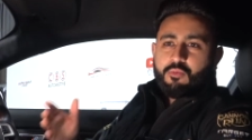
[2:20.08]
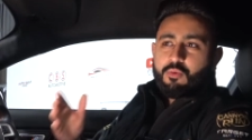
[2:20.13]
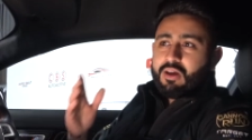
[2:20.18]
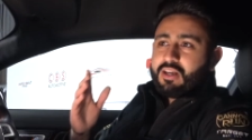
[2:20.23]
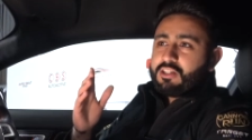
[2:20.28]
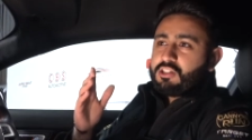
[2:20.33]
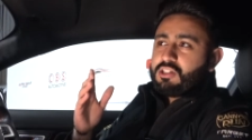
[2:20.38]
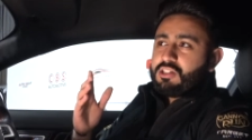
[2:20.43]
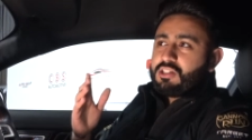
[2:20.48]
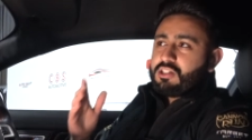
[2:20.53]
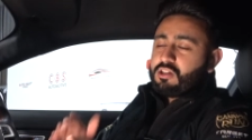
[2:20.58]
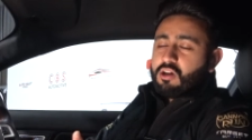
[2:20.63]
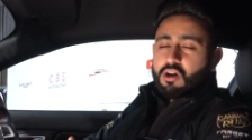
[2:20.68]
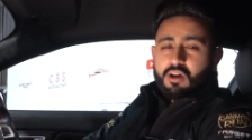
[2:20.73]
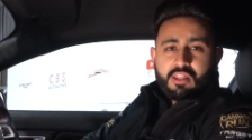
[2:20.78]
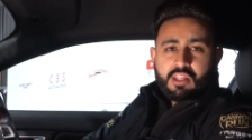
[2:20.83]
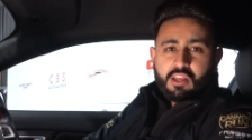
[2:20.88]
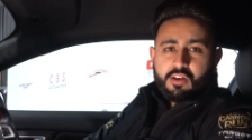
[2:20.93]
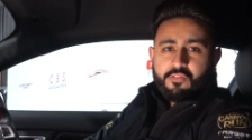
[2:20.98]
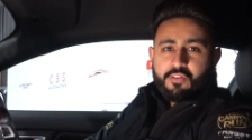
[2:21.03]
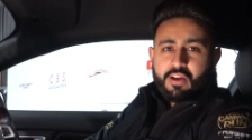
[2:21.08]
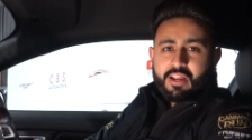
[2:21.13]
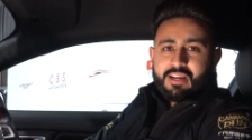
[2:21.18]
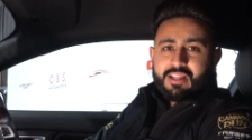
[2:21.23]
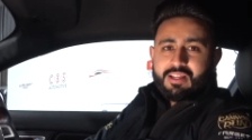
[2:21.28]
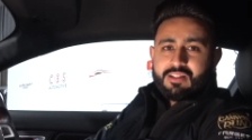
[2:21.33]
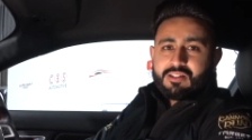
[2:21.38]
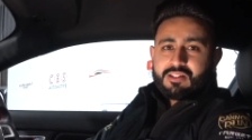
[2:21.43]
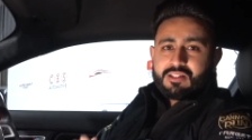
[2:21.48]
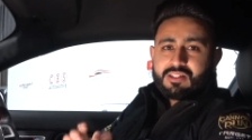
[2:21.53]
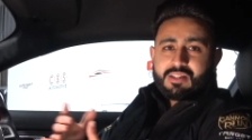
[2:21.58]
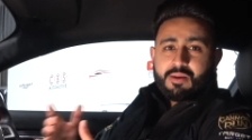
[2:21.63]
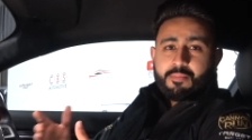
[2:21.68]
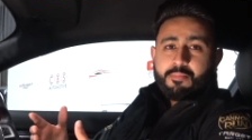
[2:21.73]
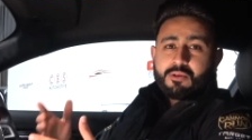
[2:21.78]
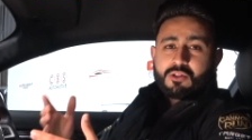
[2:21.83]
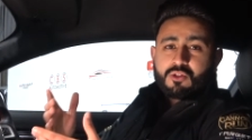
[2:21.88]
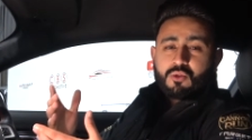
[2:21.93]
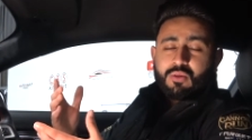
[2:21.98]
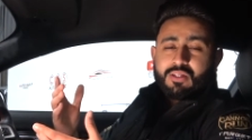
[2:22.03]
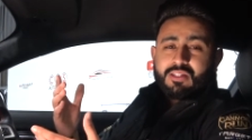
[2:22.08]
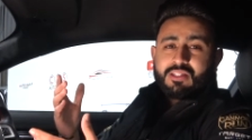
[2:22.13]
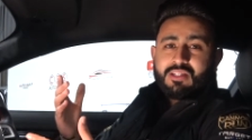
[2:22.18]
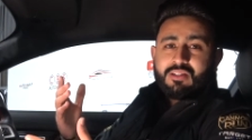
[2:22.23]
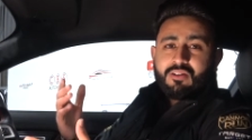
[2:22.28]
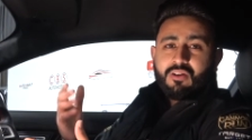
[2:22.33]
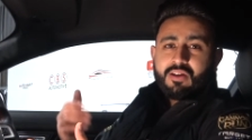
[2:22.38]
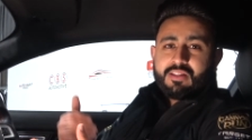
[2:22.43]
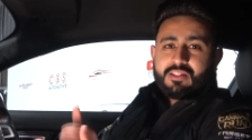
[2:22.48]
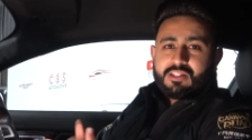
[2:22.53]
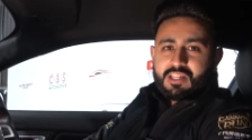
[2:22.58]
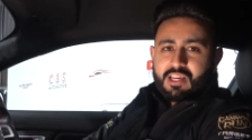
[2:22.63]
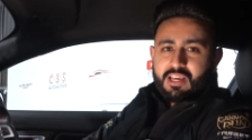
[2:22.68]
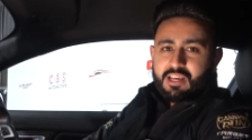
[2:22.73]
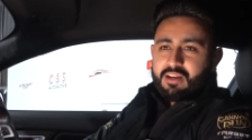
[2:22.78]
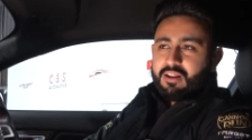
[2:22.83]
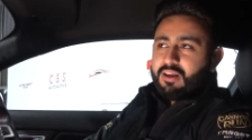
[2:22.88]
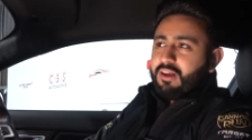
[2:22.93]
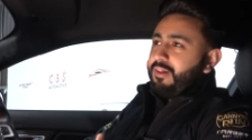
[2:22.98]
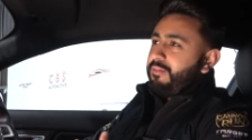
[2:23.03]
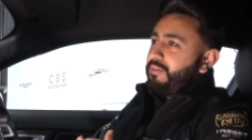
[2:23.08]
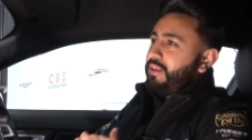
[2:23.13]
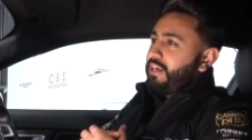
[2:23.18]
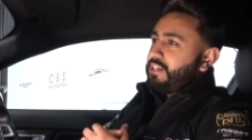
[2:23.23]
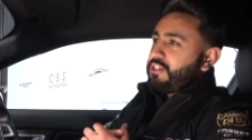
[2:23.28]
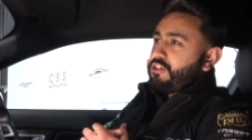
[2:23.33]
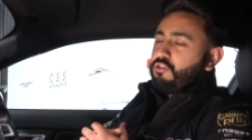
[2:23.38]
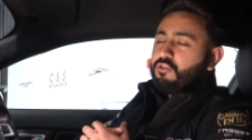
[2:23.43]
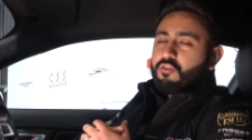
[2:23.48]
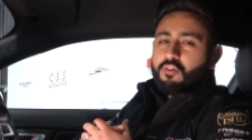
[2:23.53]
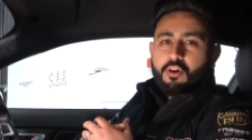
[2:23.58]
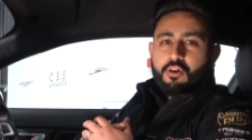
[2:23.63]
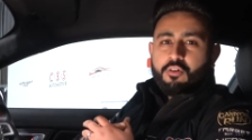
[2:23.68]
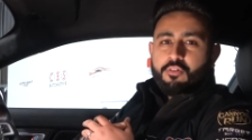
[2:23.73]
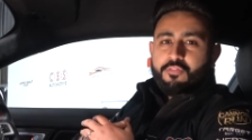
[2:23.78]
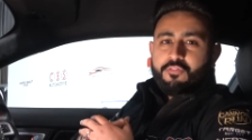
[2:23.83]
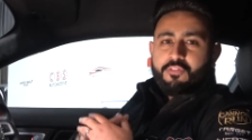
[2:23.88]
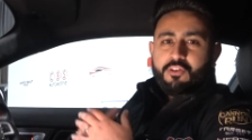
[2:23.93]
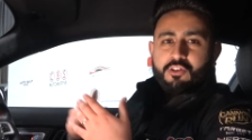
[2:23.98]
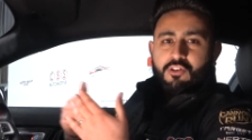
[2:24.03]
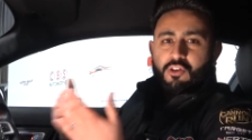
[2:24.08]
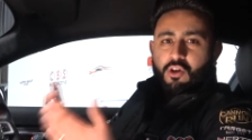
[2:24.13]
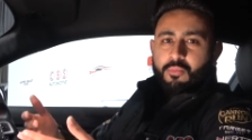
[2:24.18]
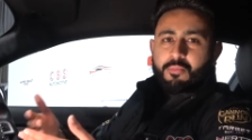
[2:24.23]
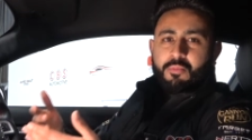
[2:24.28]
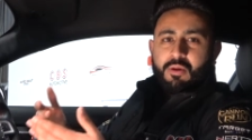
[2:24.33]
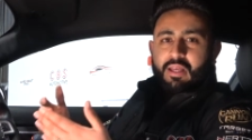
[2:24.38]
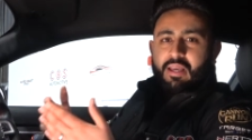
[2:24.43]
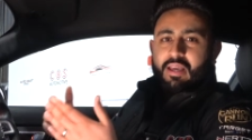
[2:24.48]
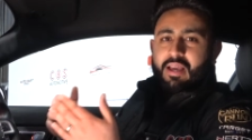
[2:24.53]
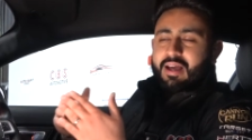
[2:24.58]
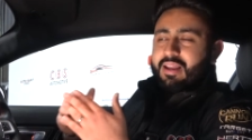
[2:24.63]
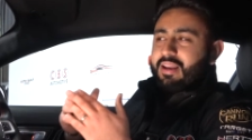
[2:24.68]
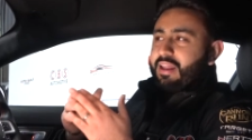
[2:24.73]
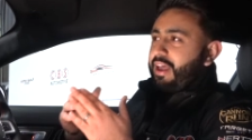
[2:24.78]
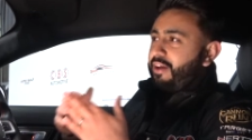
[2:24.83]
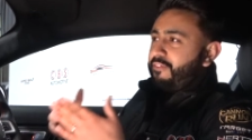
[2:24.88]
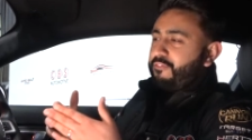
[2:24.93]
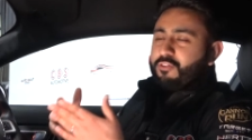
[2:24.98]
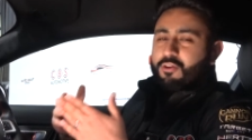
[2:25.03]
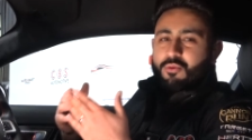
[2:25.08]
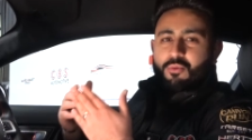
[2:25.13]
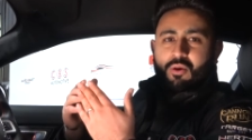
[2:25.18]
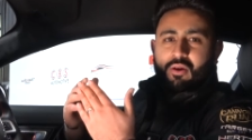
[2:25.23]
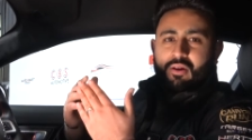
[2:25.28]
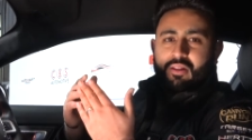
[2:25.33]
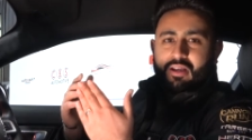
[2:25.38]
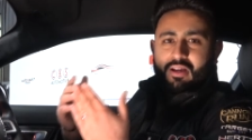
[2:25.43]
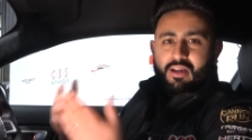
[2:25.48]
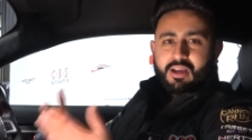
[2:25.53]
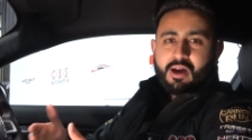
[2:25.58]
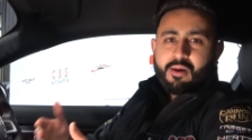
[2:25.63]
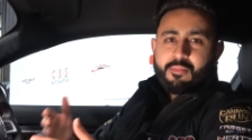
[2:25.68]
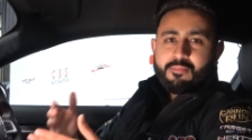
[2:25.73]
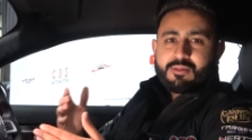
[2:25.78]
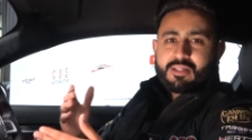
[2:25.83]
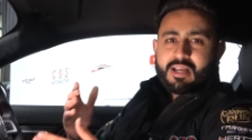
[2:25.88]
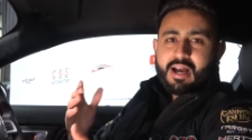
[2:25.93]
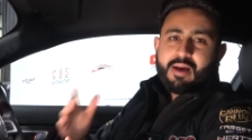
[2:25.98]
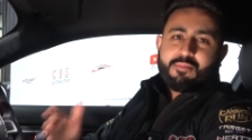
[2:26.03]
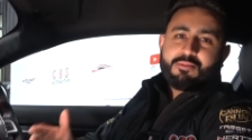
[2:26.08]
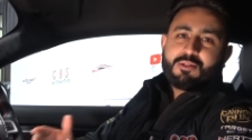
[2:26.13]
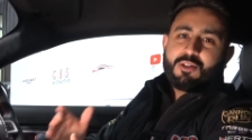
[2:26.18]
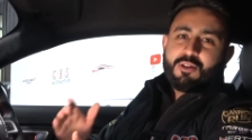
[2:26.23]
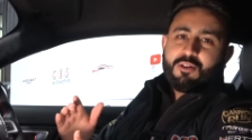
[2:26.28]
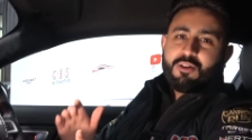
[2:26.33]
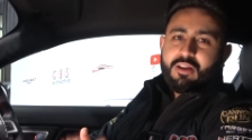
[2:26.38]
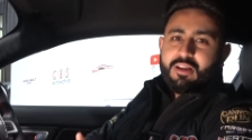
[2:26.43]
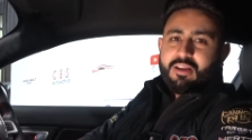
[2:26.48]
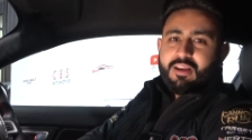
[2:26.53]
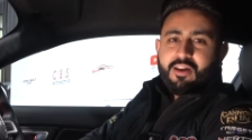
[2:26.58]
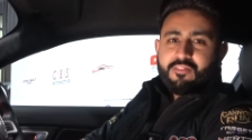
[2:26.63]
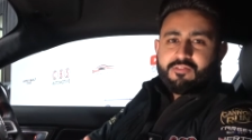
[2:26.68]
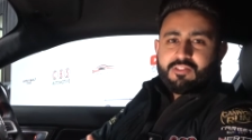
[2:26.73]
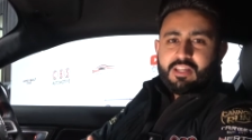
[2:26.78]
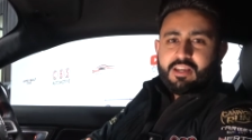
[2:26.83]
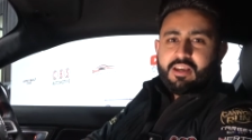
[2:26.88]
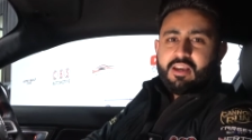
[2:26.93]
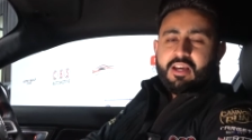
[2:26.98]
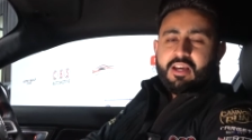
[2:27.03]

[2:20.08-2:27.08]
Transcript: We actually started the event in December 2019. It's grown phenomenally and everyone that comes absolutely loves it.